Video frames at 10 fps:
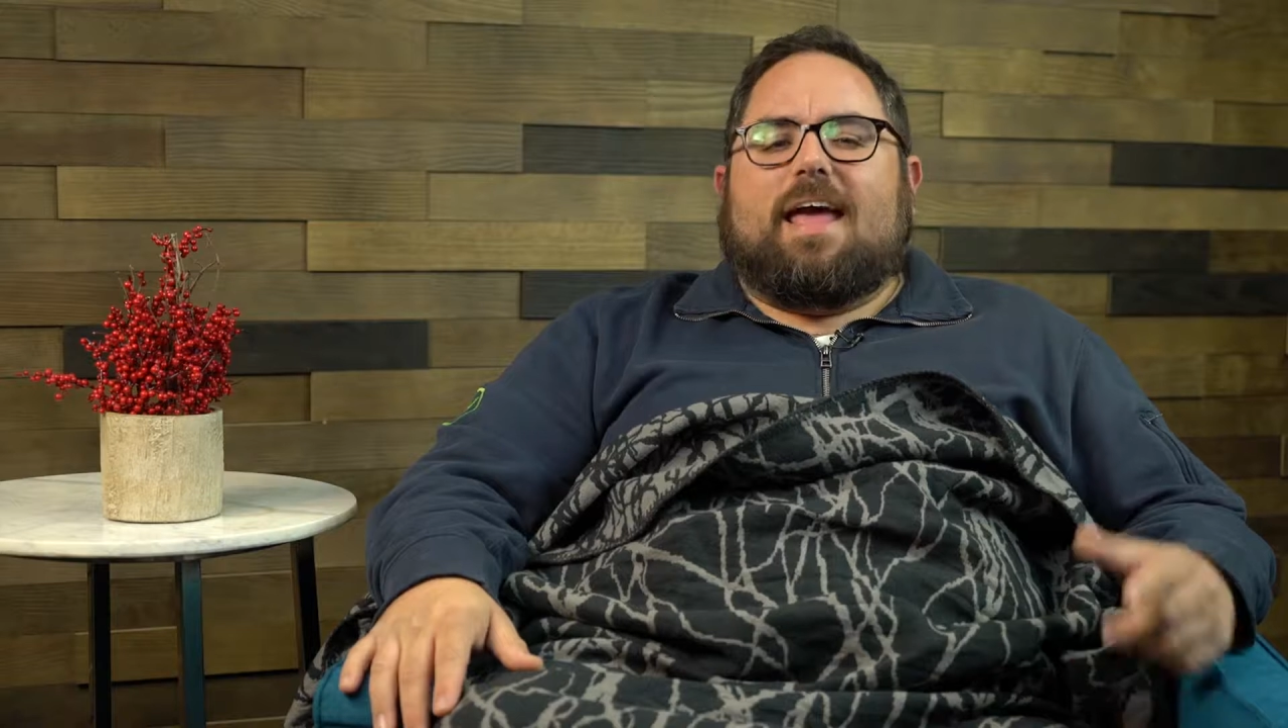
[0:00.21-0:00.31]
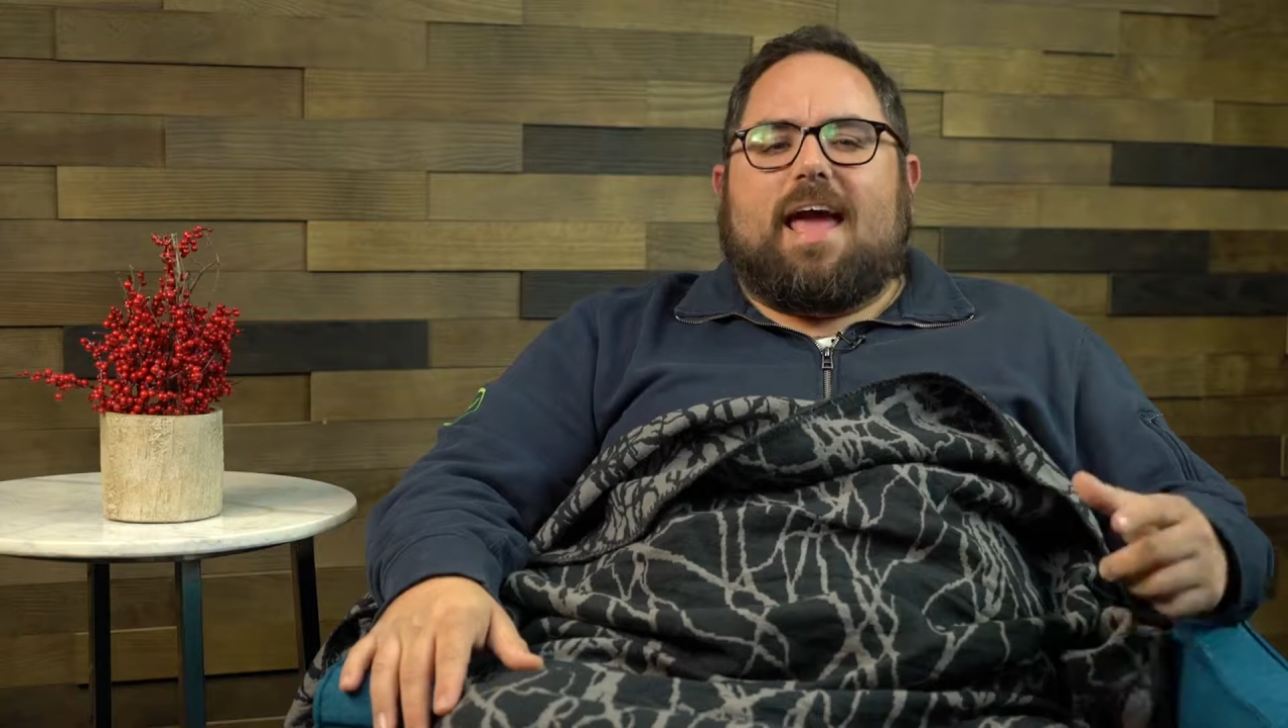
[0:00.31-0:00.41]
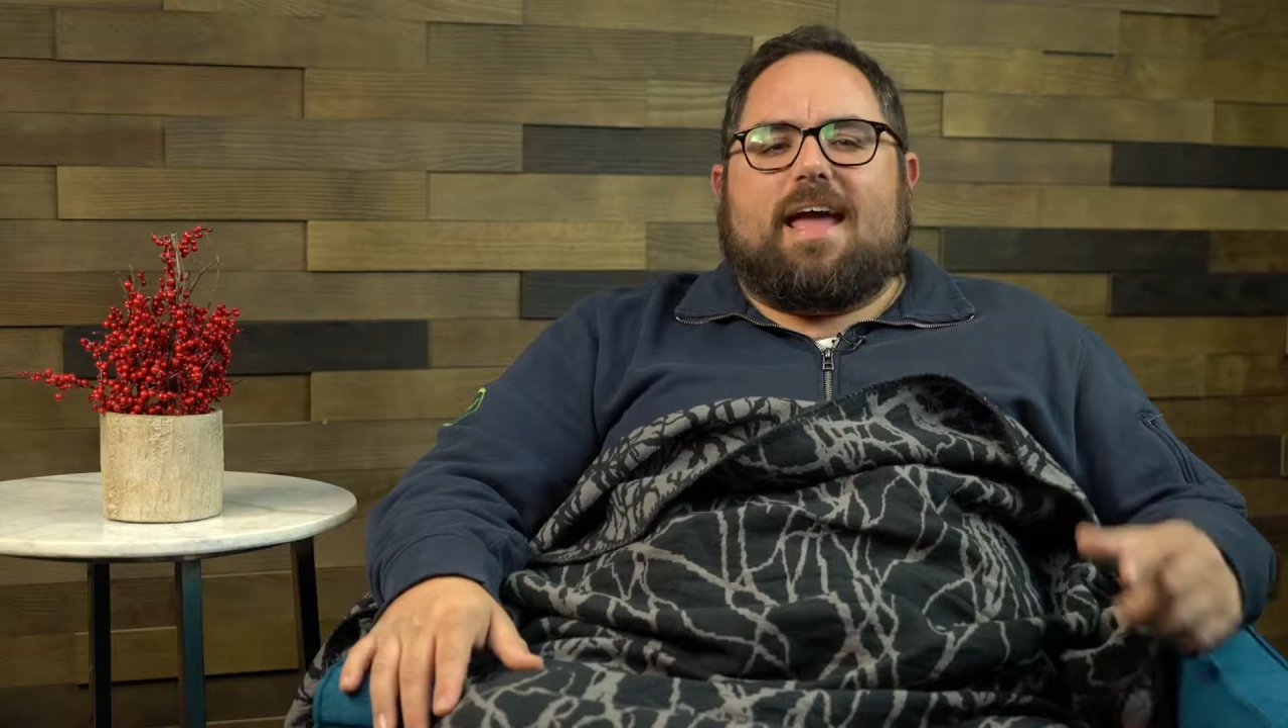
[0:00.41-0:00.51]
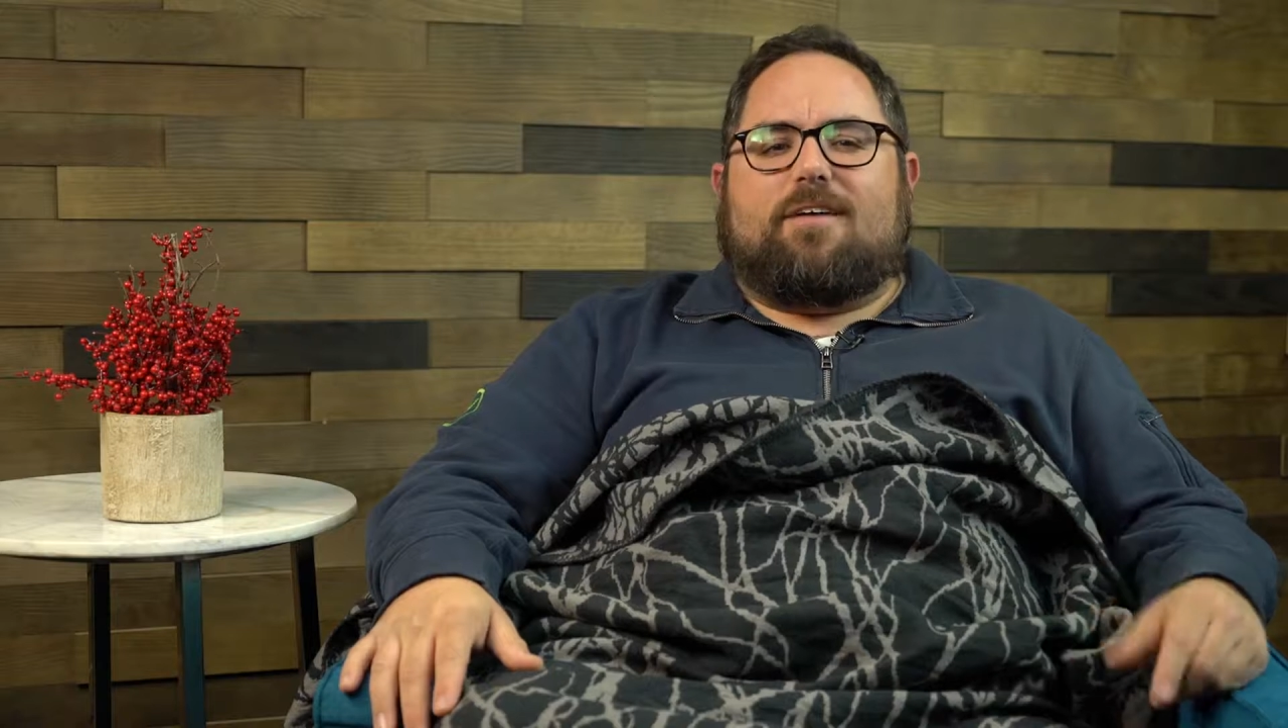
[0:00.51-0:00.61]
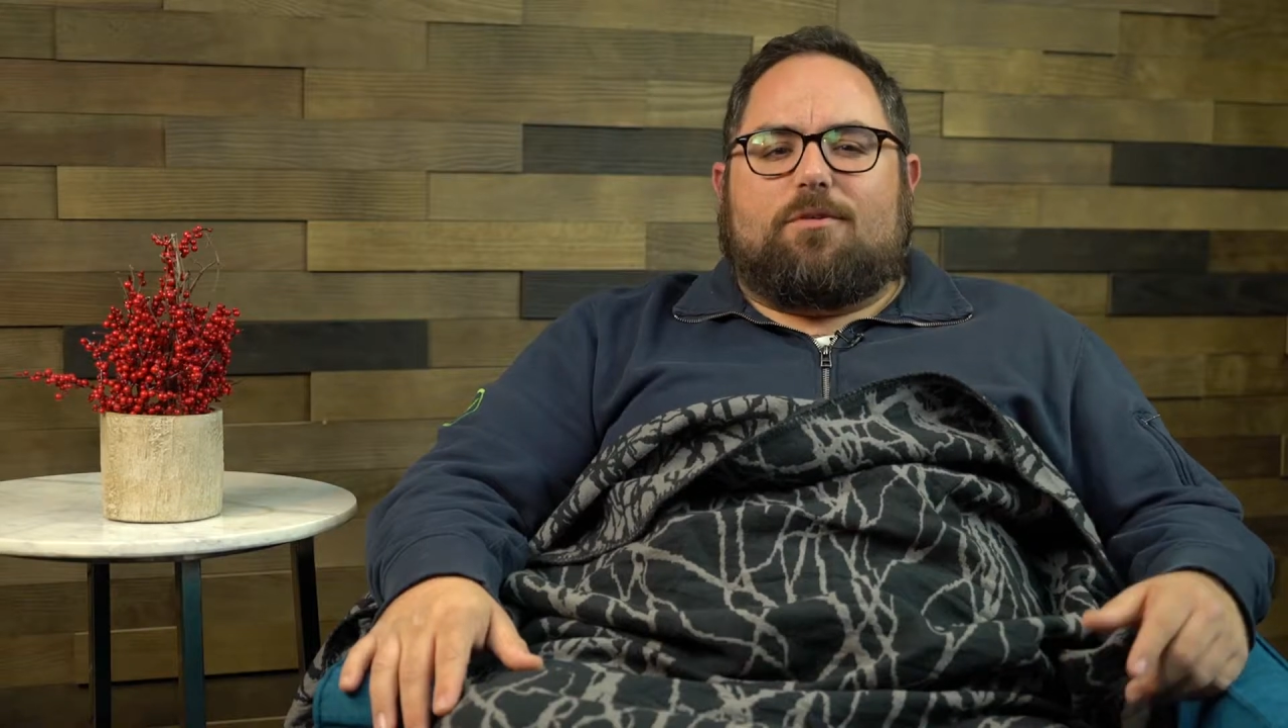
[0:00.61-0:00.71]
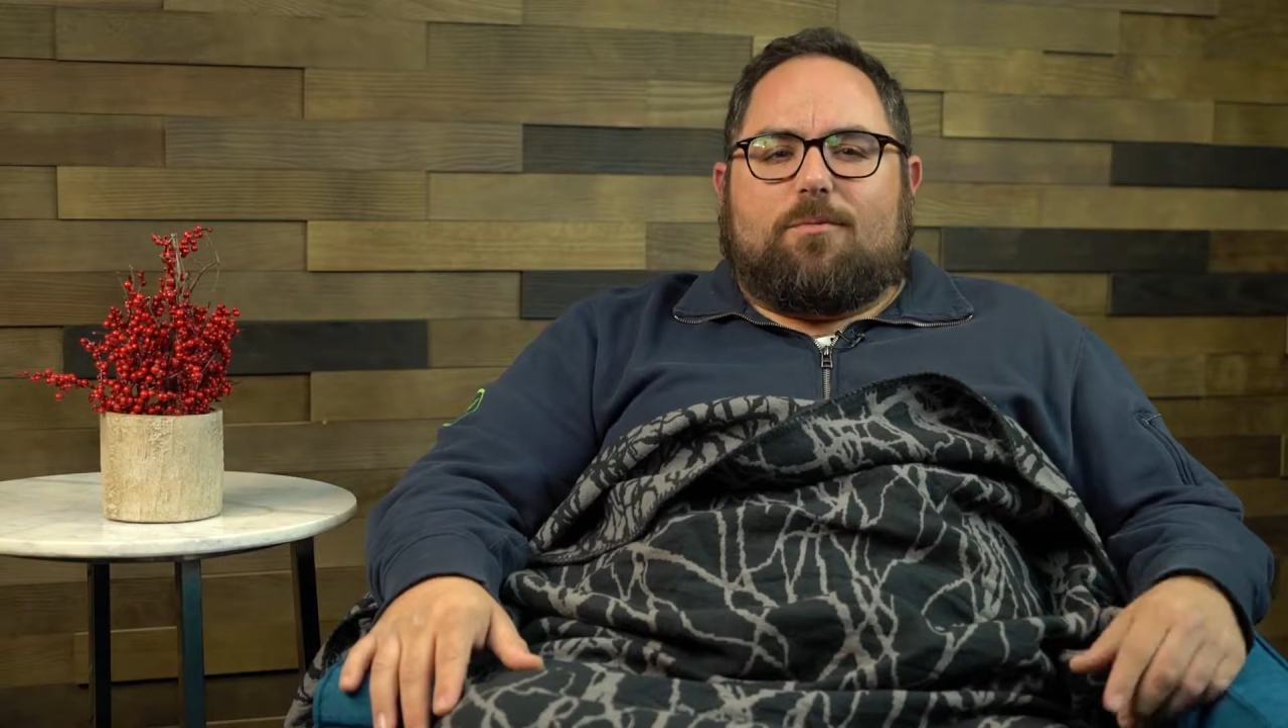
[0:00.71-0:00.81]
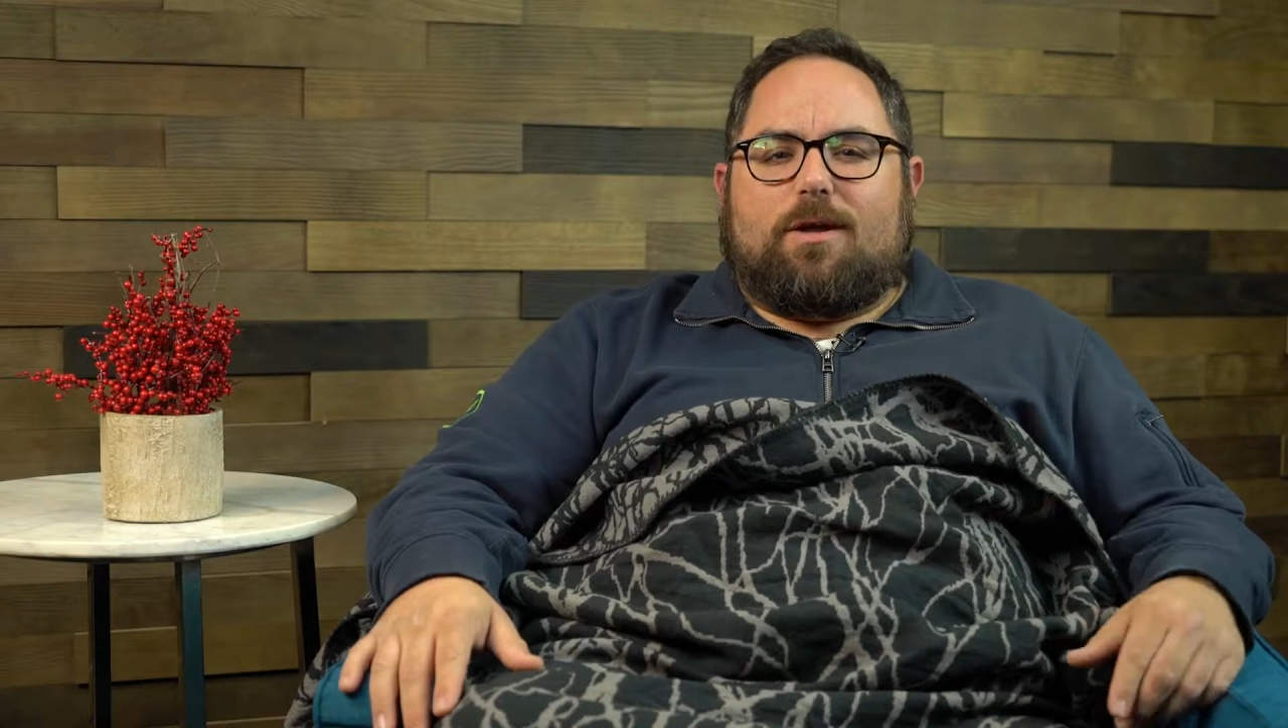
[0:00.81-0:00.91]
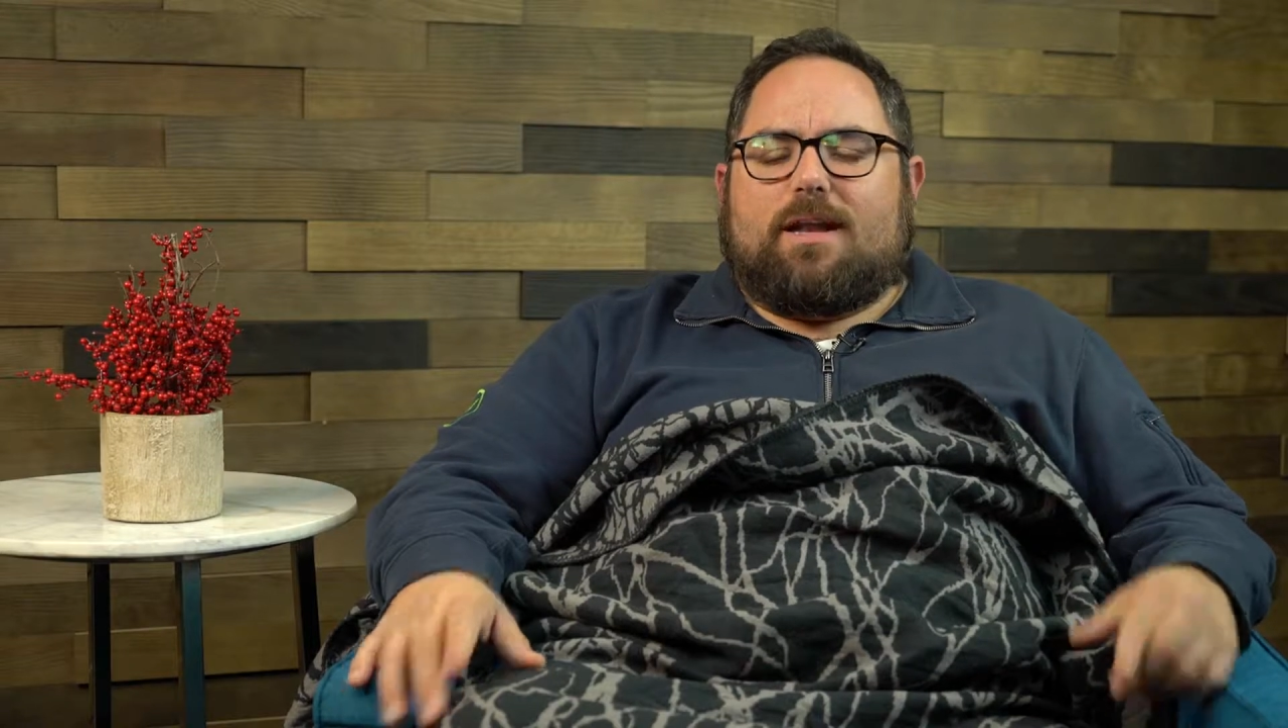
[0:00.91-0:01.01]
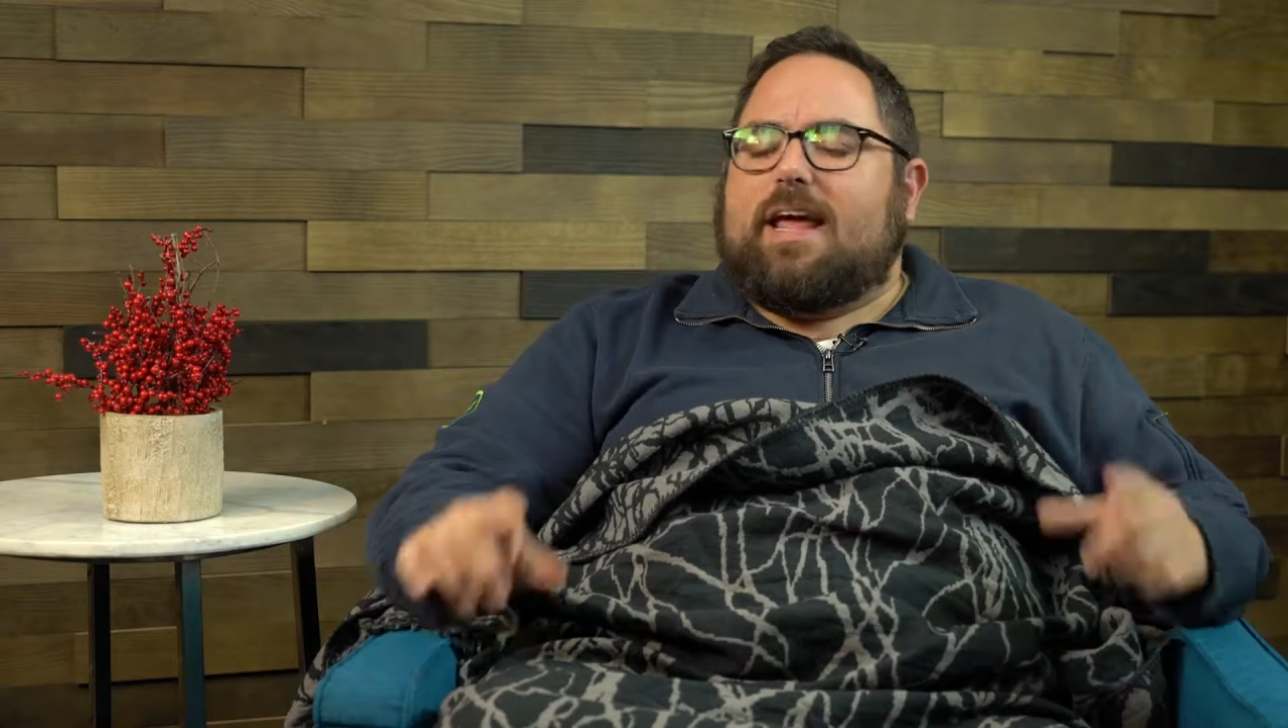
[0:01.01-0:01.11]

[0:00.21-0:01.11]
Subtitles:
Hey everyone,